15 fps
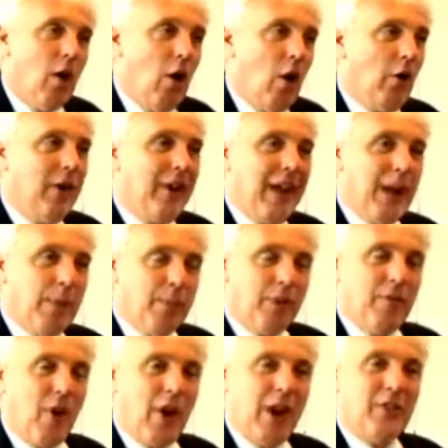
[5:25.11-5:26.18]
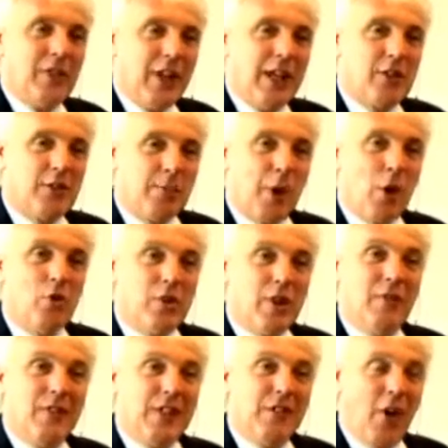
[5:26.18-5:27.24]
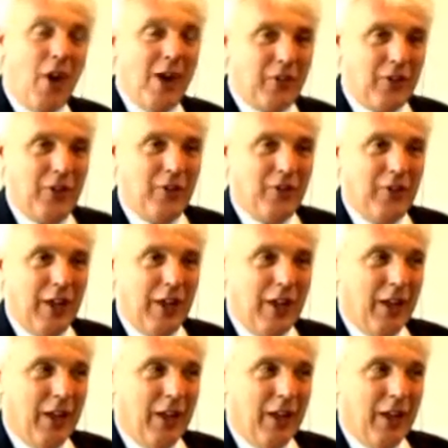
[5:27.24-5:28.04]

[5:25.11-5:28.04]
on improvised explosive devices,